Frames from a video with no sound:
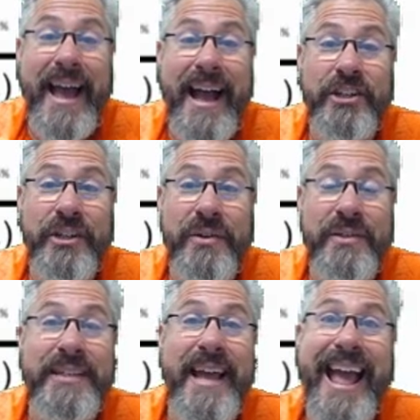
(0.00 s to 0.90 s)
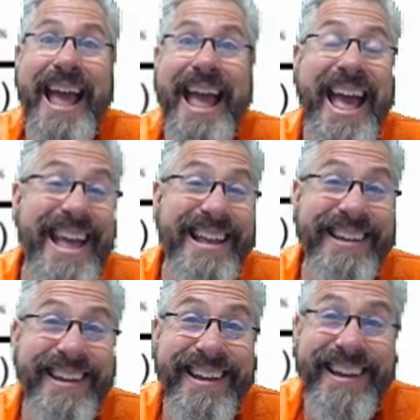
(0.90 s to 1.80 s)
actually use this, and
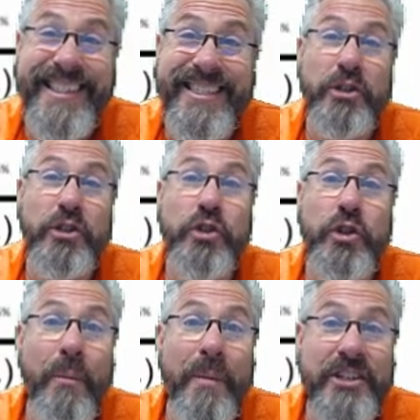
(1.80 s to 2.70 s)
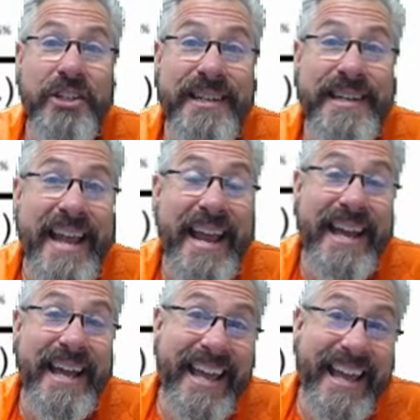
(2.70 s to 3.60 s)
there's so much
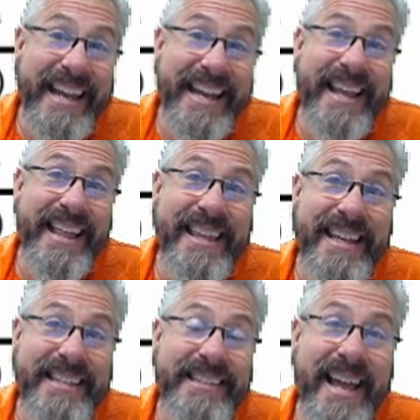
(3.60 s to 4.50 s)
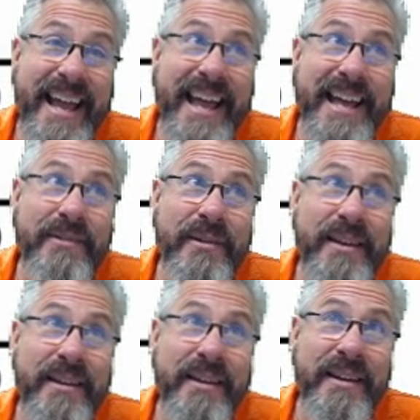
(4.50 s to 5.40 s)
data in this, and
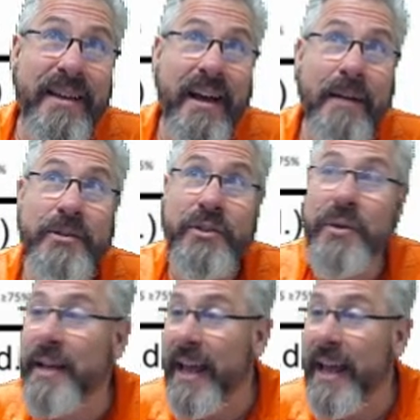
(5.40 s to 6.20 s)
student